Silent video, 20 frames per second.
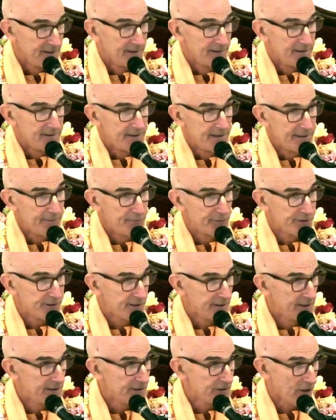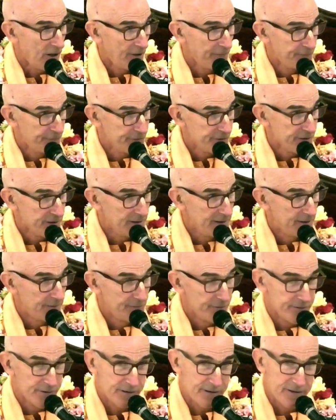He was in his office and he
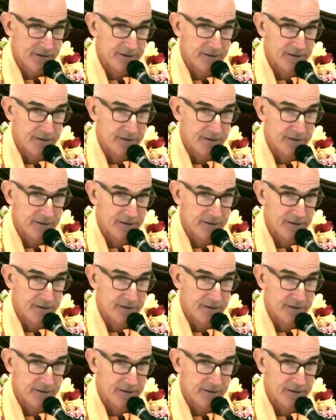was